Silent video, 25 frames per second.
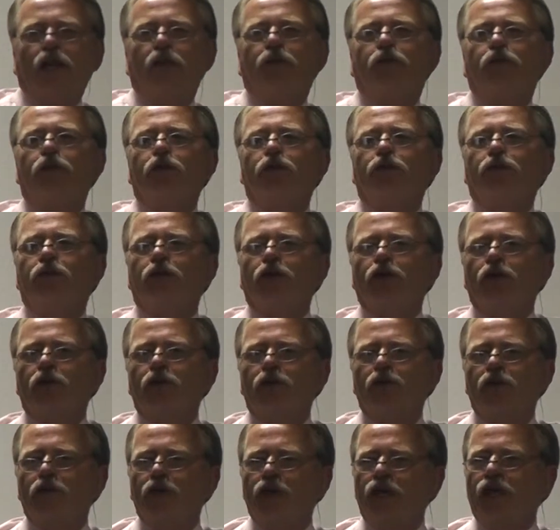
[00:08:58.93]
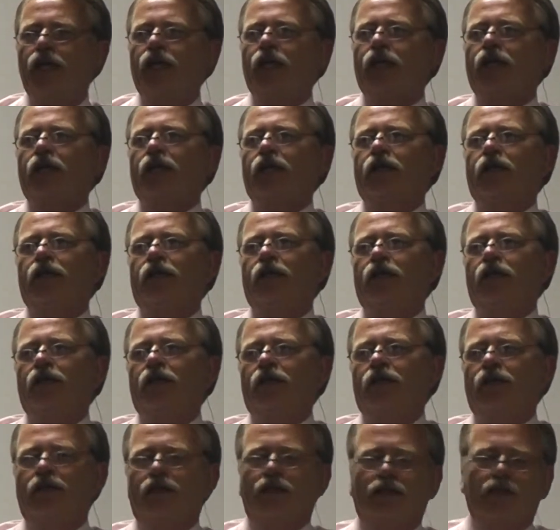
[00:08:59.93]
If you feel weak,
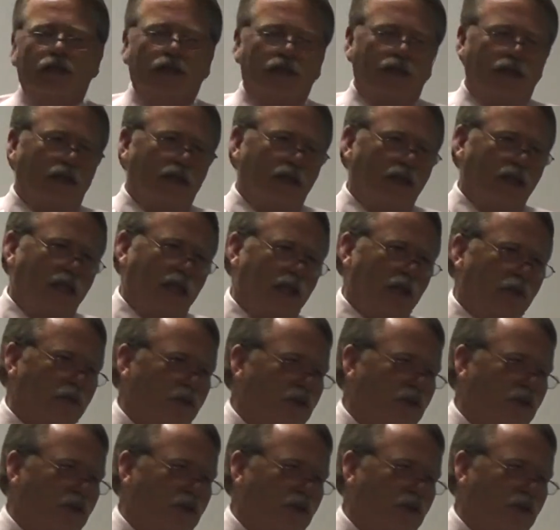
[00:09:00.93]
He